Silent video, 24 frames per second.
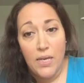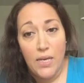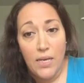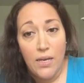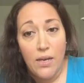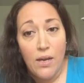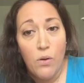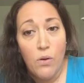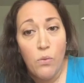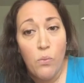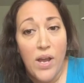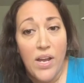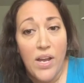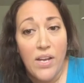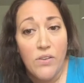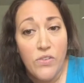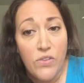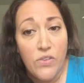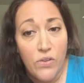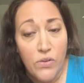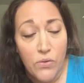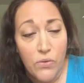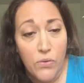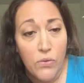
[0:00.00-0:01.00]
be a way
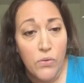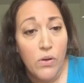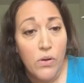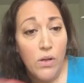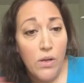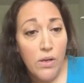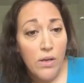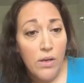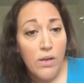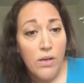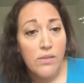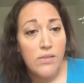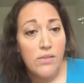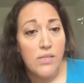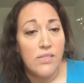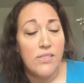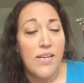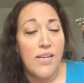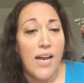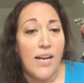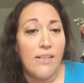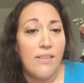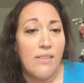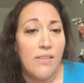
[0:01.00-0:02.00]
to
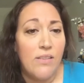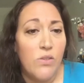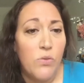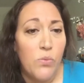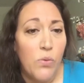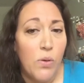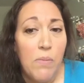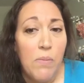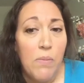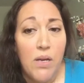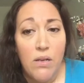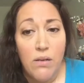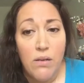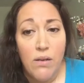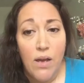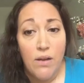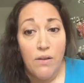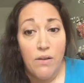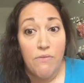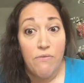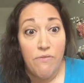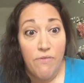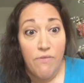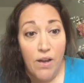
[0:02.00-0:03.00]
detect these women
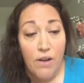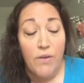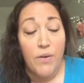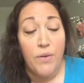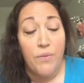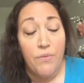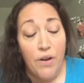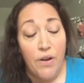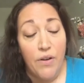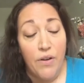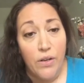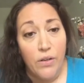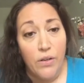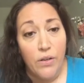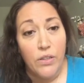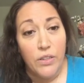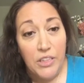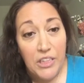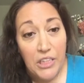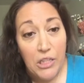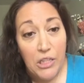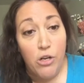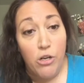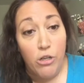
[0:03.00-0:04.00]
at a very, very
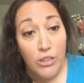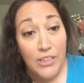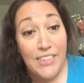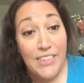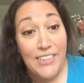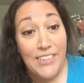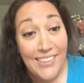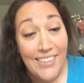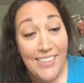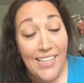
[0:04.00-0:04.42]
early